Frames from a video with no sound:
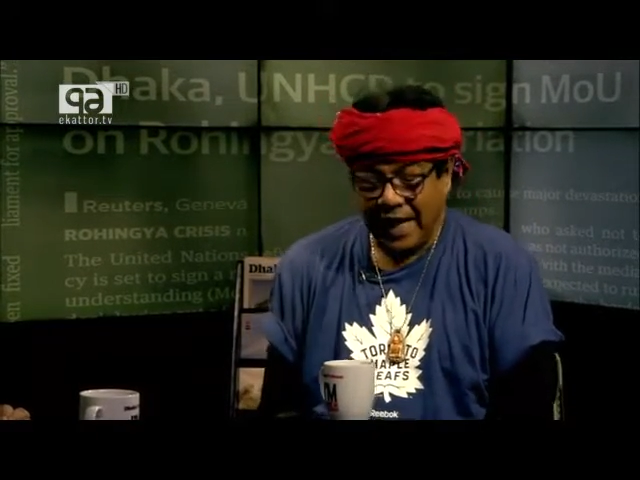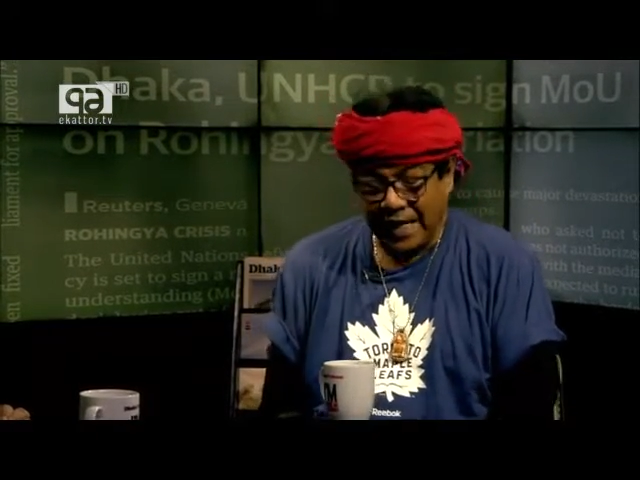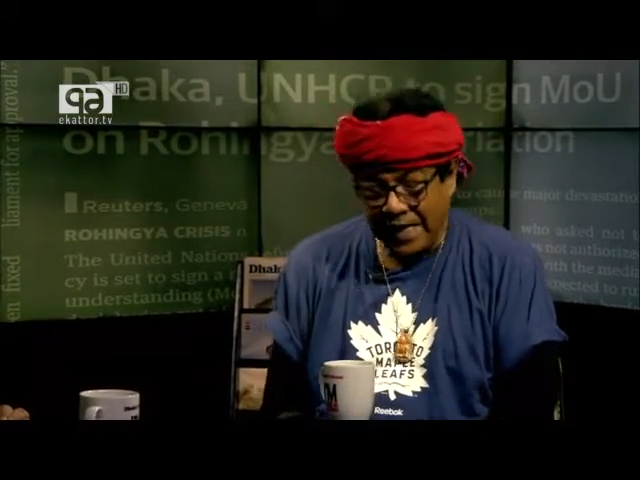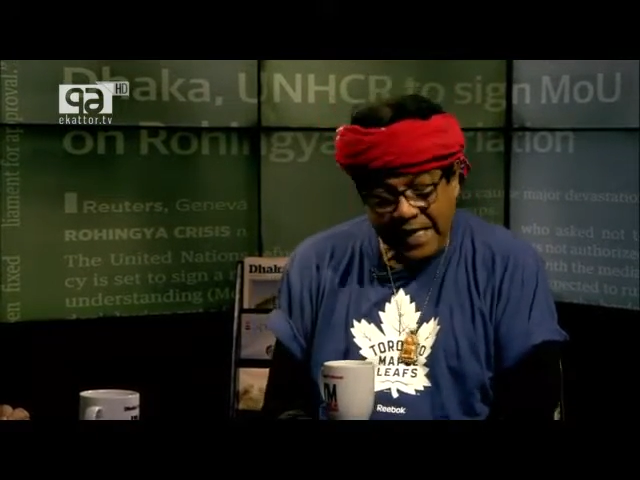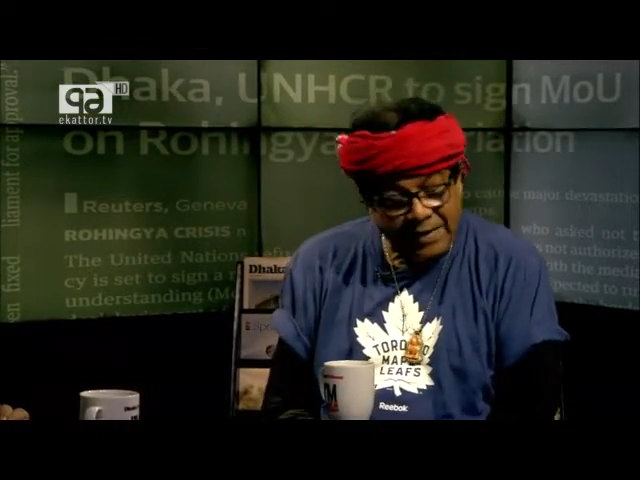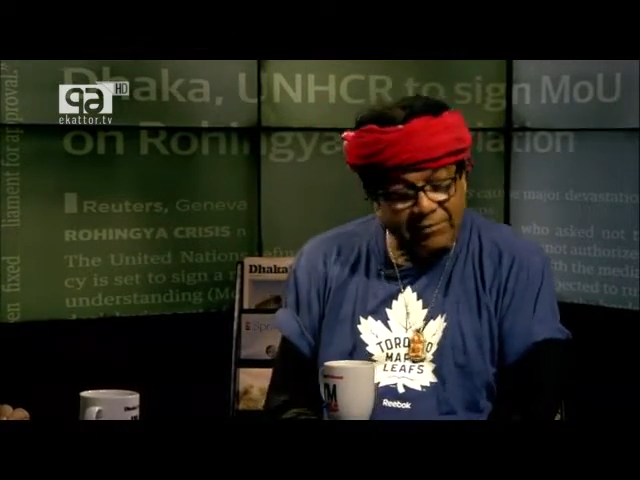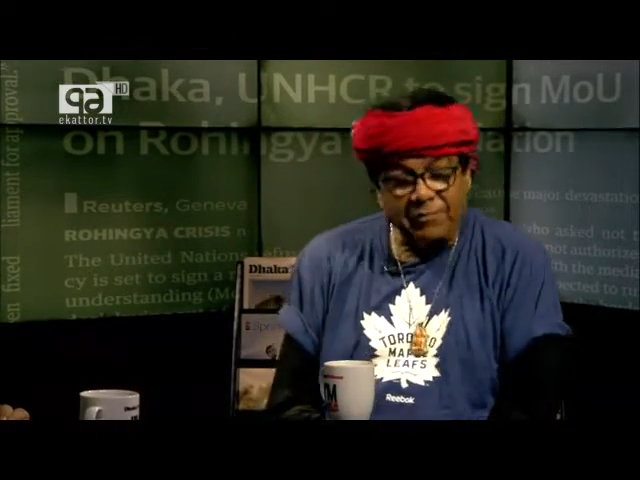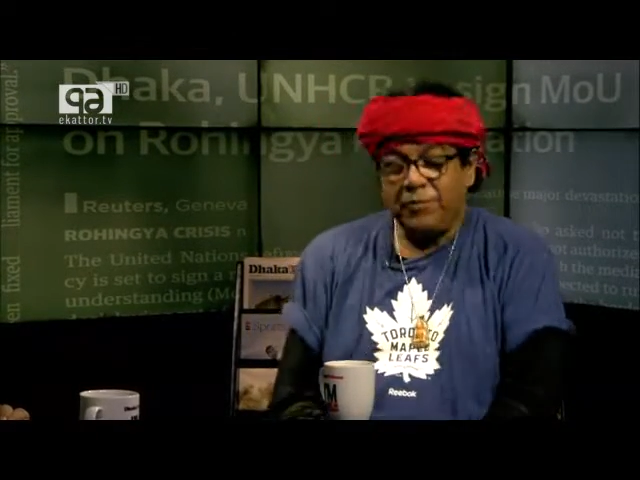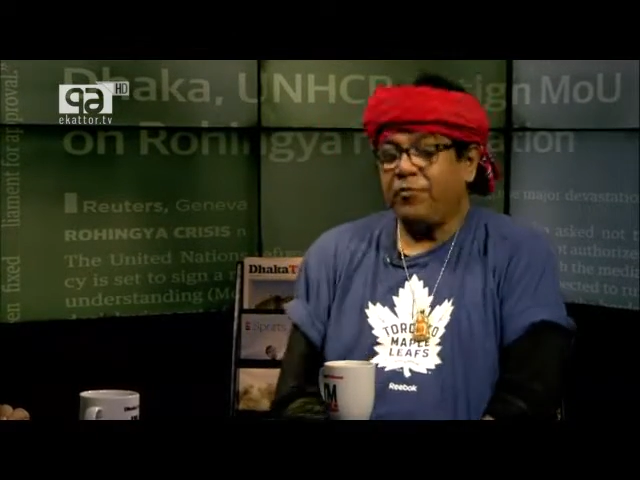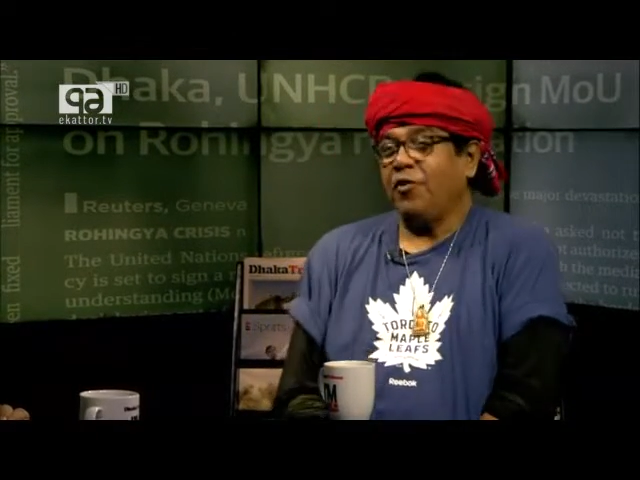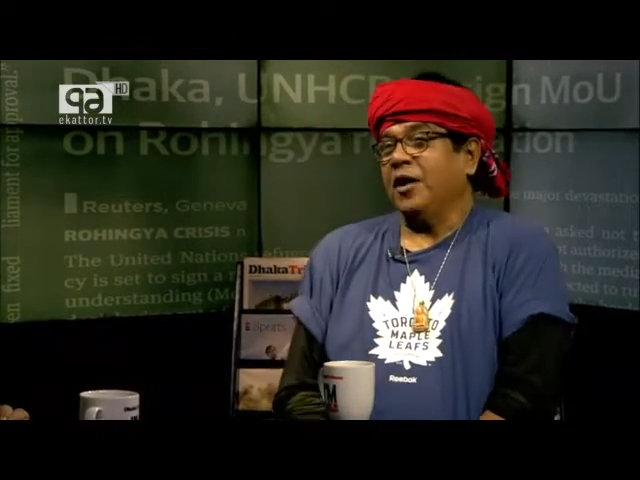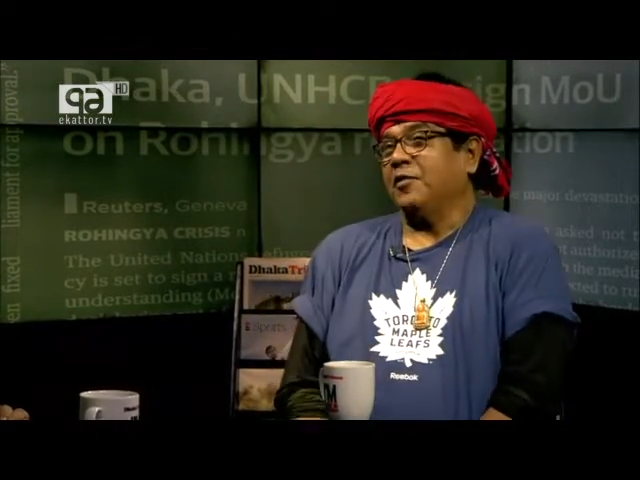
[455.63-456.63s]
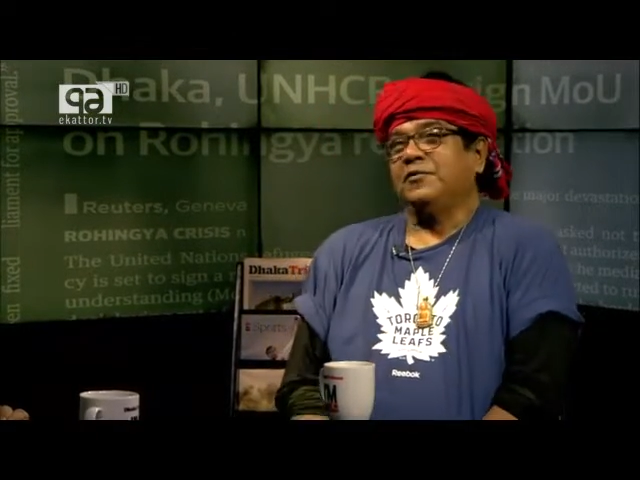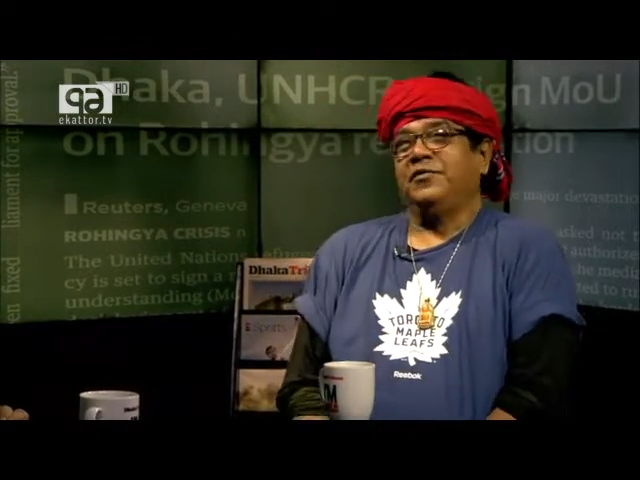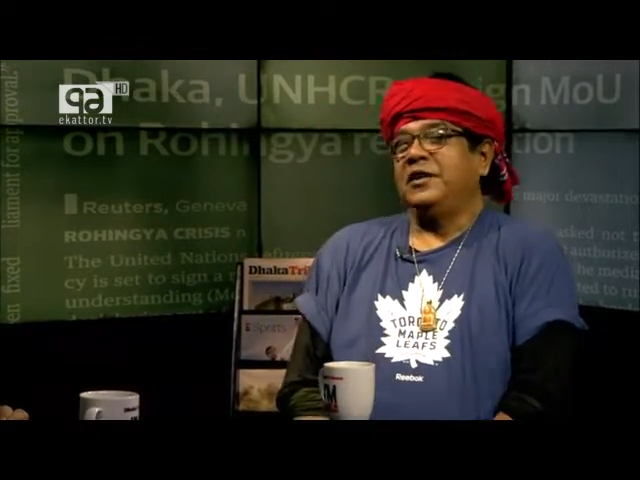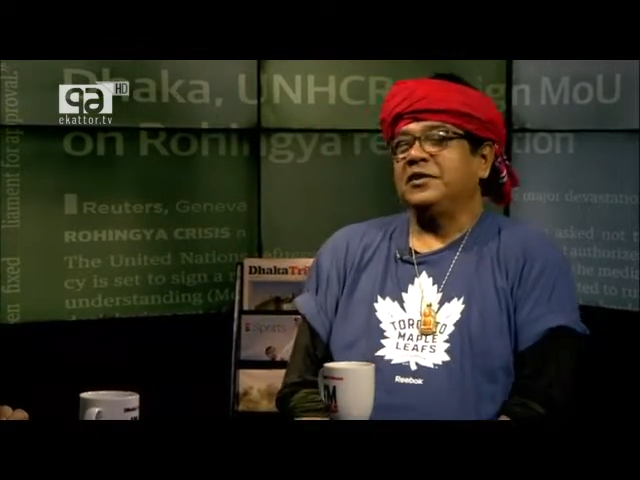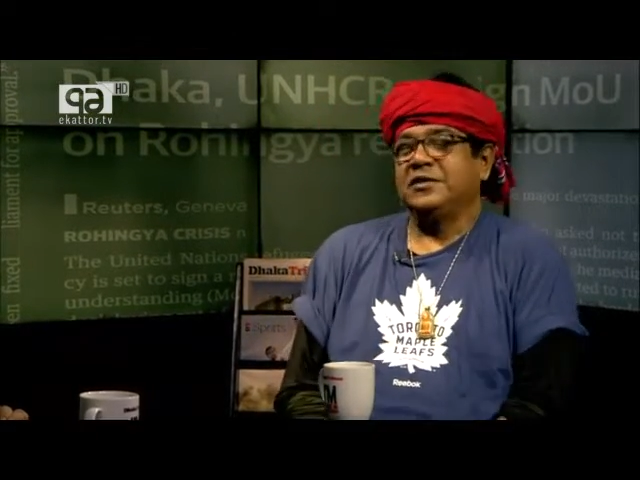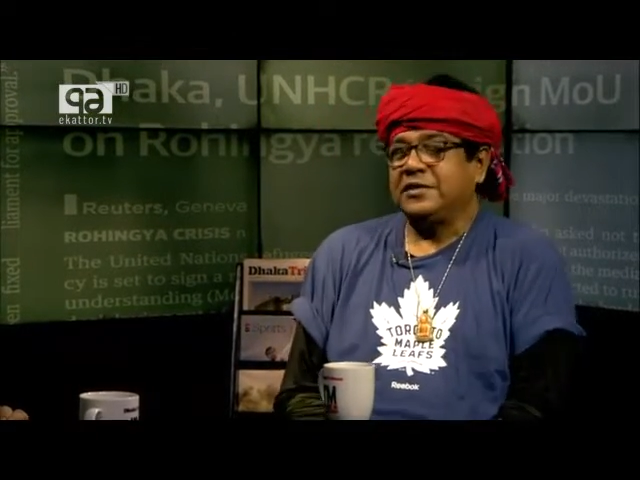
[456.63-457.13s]
And even before I could
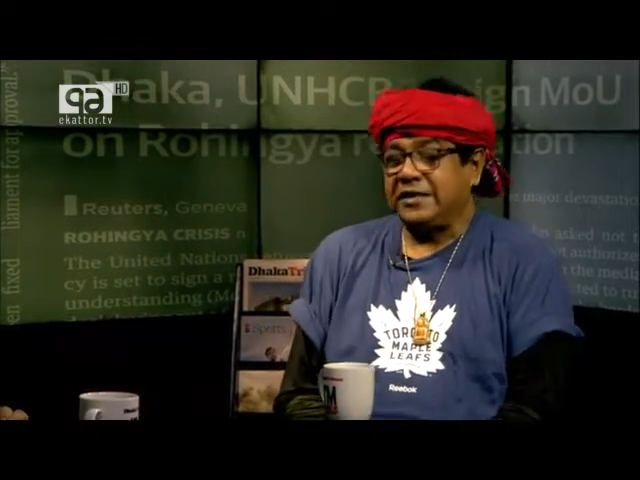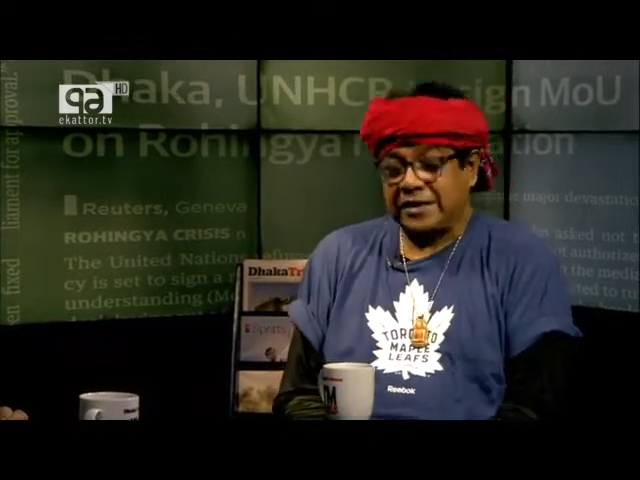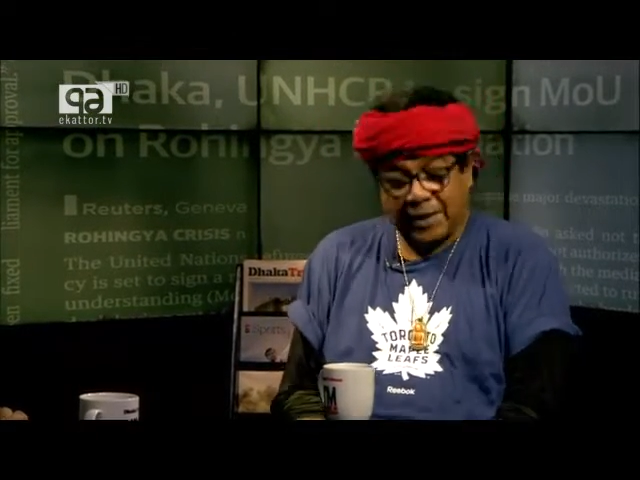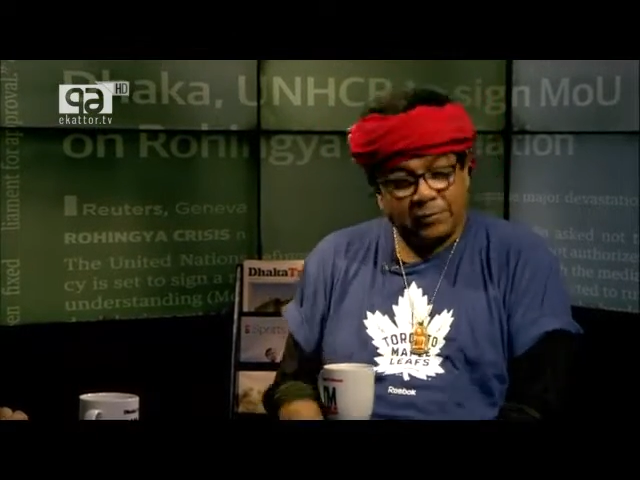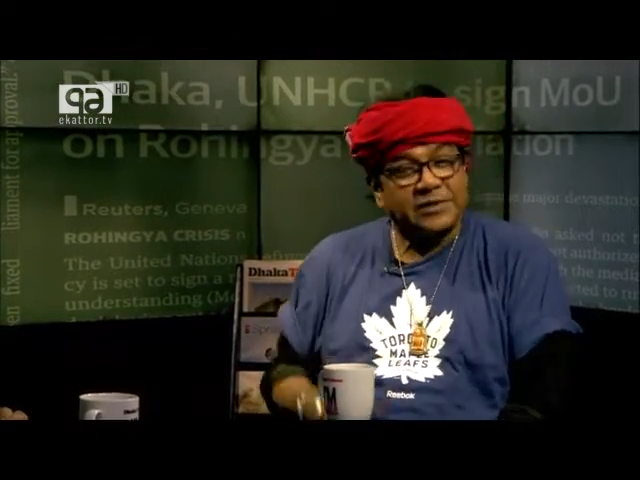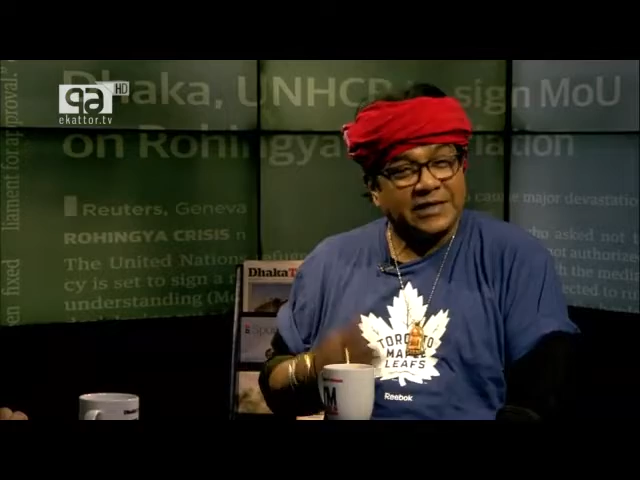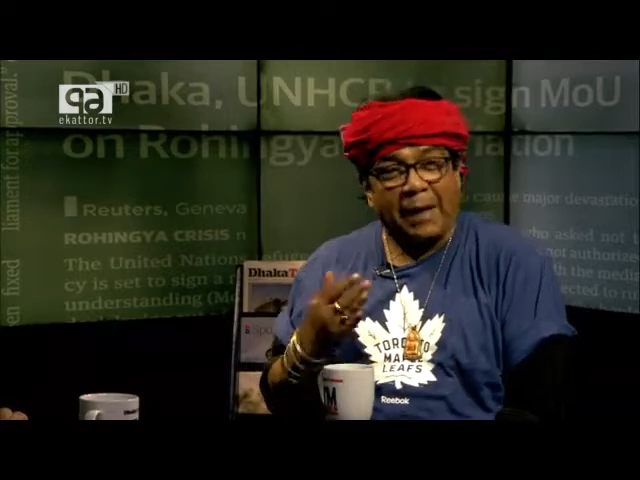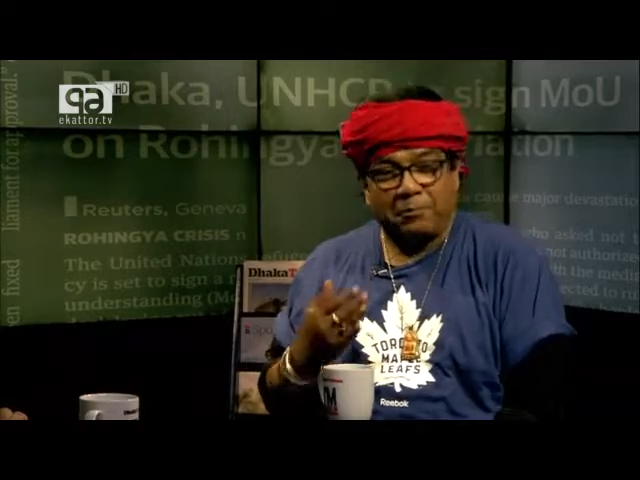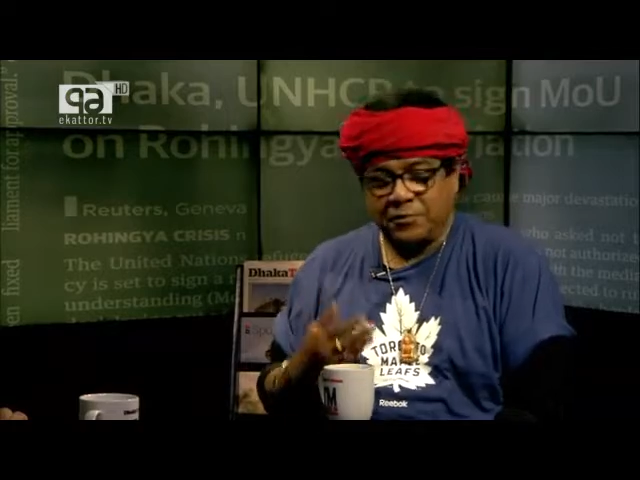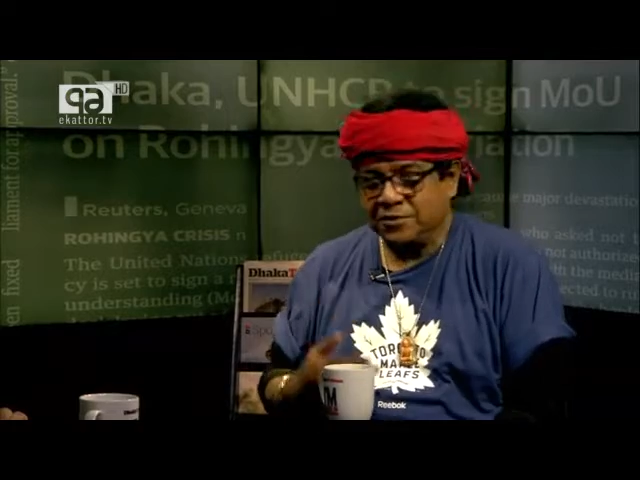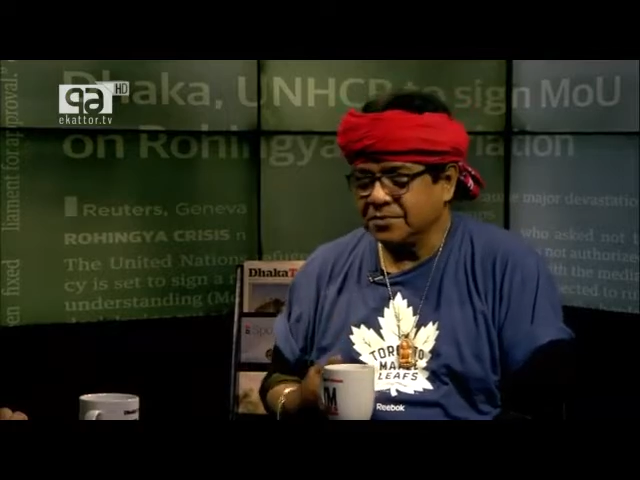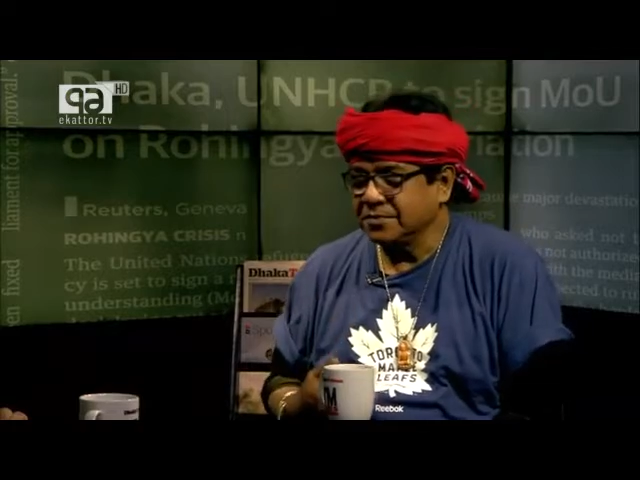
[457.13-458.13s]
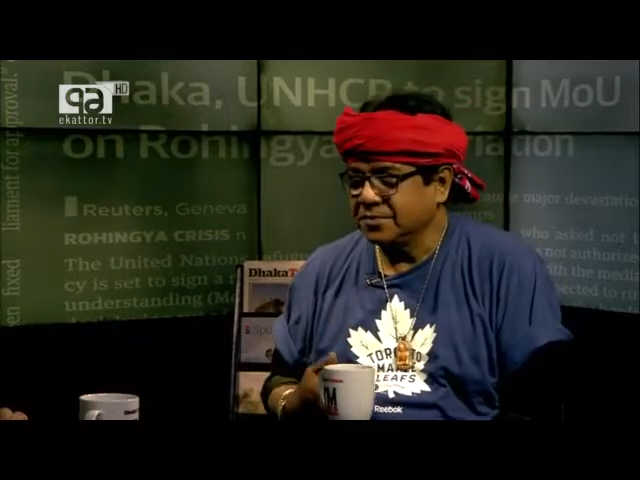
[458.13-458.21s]
finish the sentence, I was slapped.